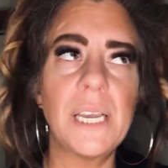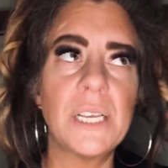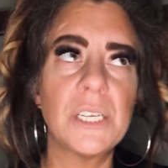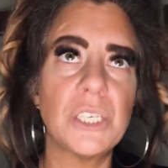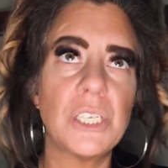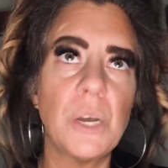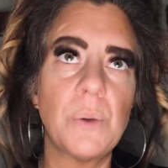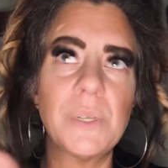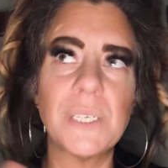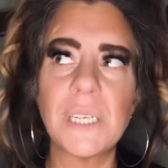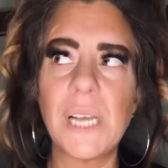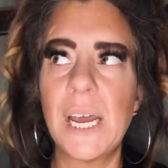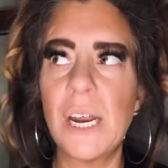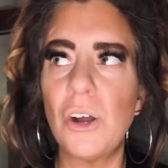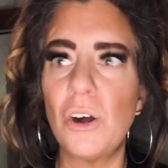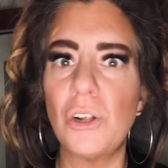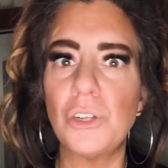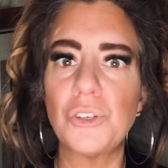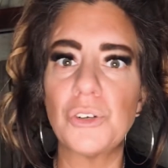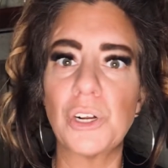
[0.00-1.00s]
So it's kind of
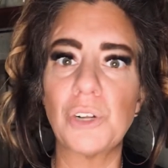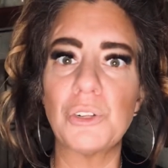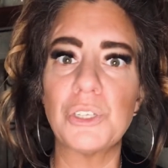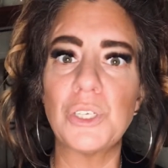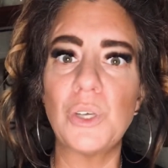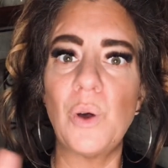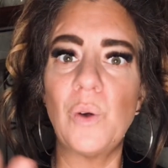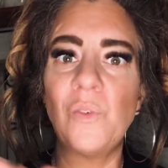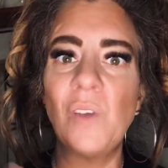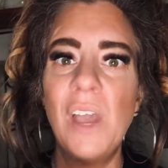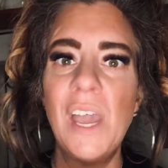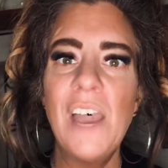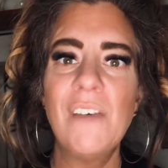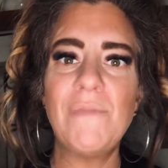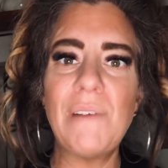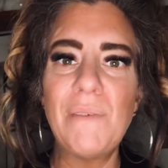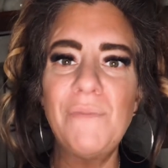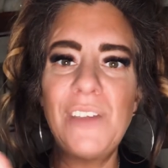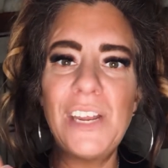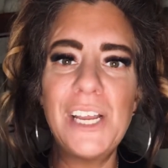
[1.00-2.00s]
all trickled. So if
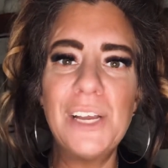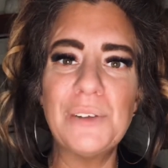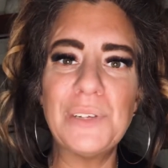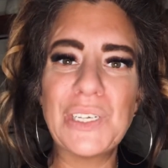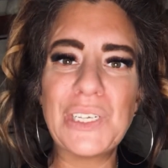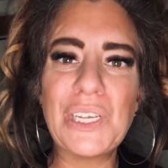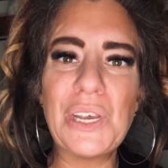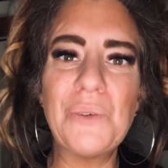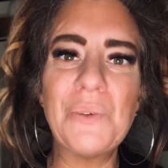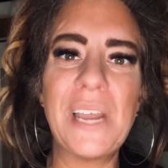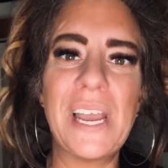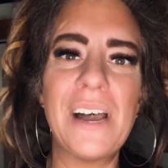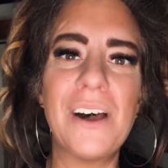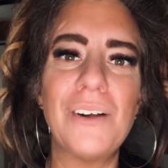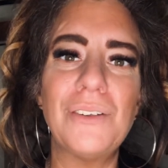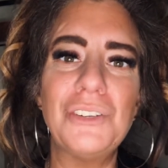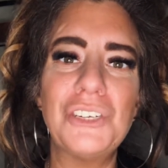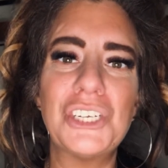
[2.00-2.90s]
my videos slow down,